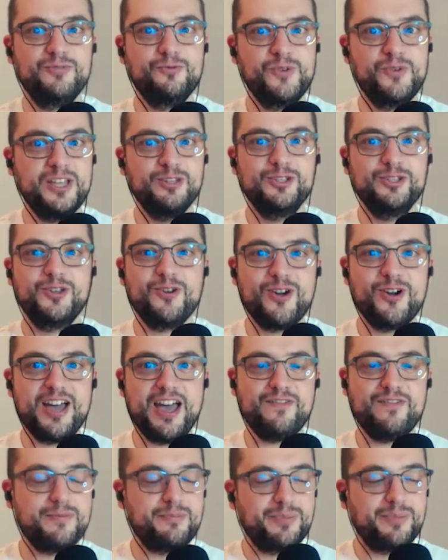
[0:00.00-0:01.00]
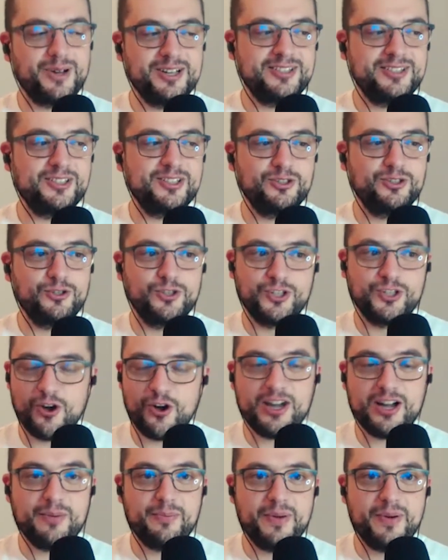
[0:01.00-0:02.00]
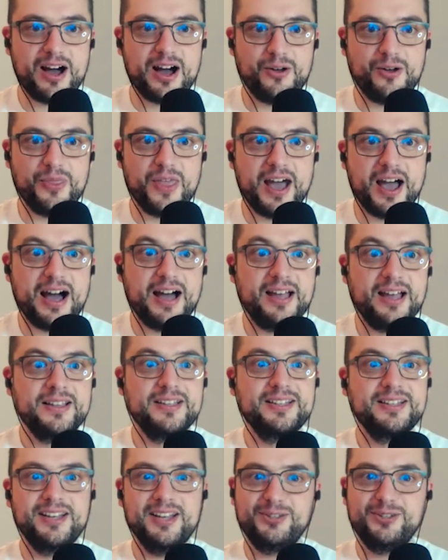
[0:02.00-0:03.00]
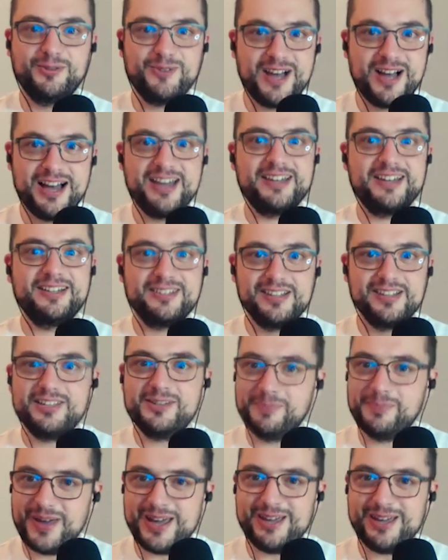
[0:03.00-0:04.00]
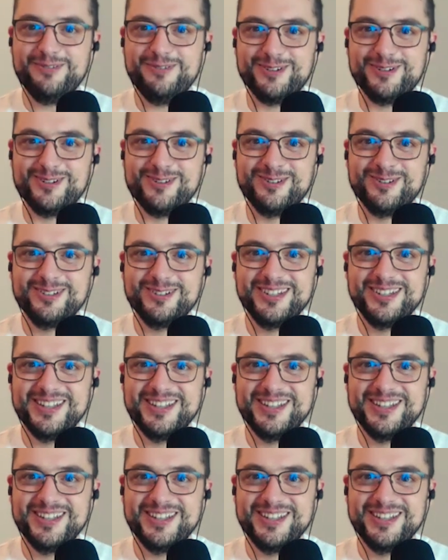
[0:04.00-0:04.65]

and when you don't have a person to talk about that, it's like it's painful.